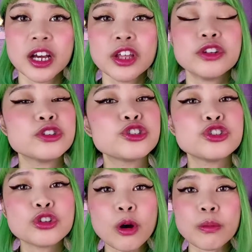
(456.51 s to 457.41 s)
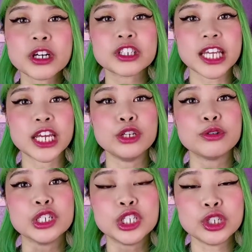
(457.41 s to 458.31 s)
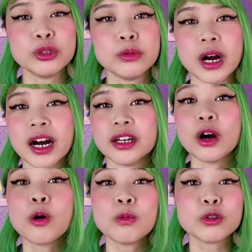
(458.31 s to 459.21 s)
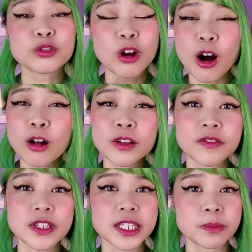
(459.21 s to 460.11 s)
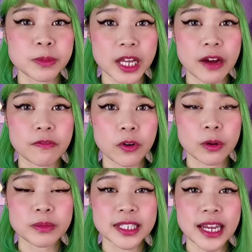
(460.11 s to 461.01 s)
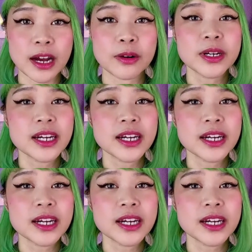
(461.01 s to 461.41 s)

There's so much that you can do on almost all of these platforms now